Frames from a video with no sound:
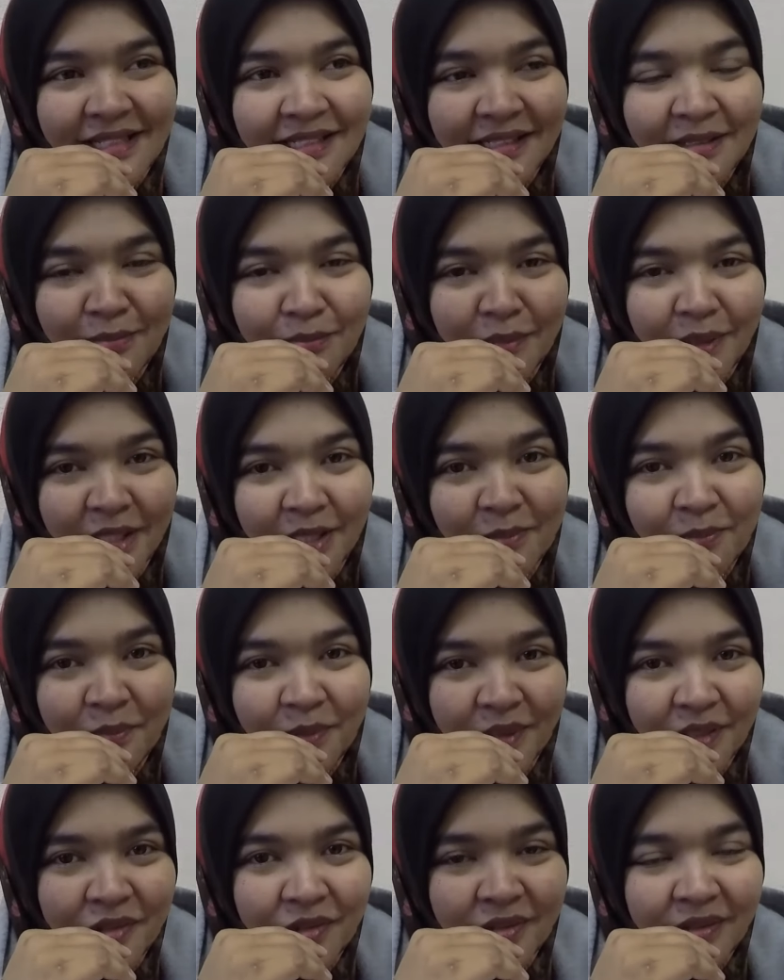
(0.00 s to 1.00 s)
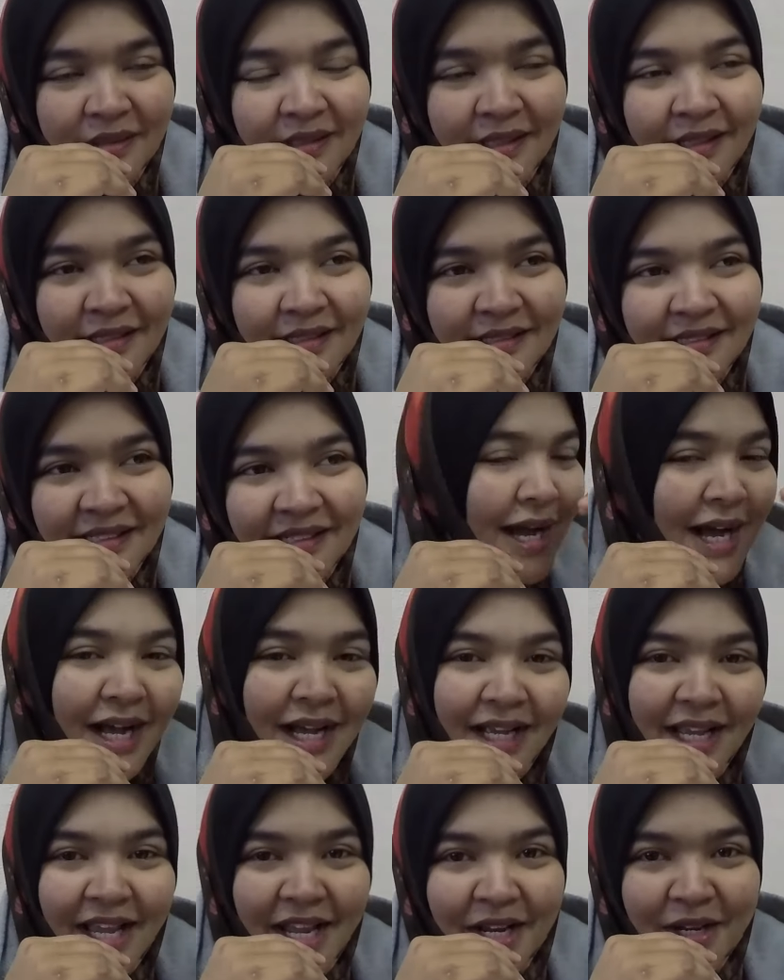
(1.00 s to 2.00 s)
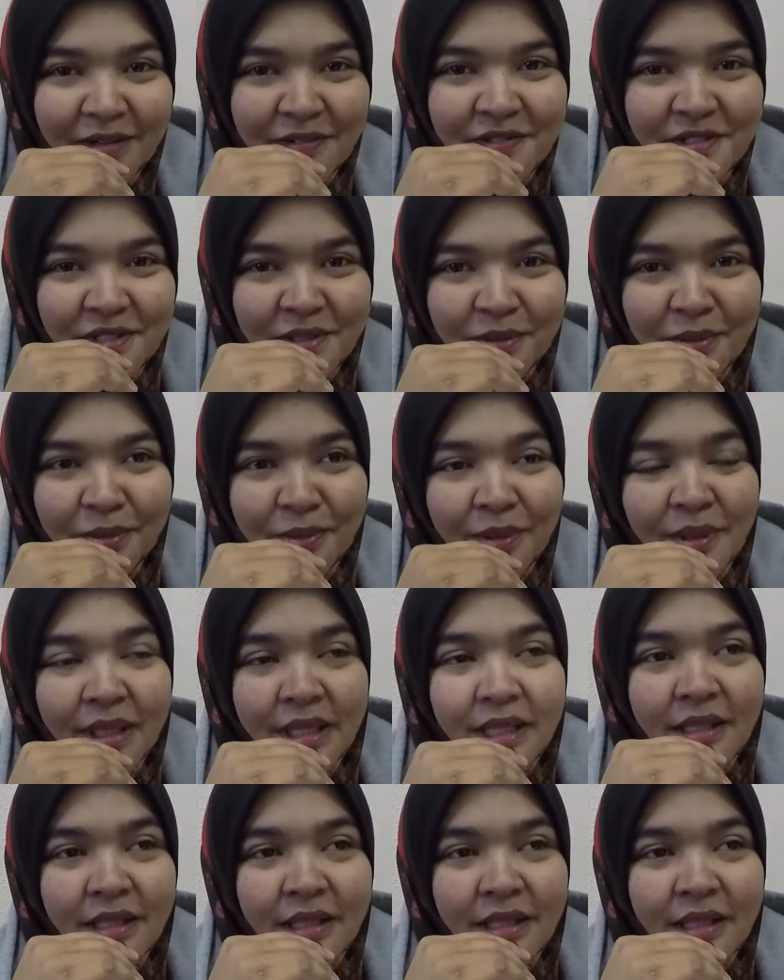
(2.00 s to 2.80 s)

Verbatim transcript: my impression that I have to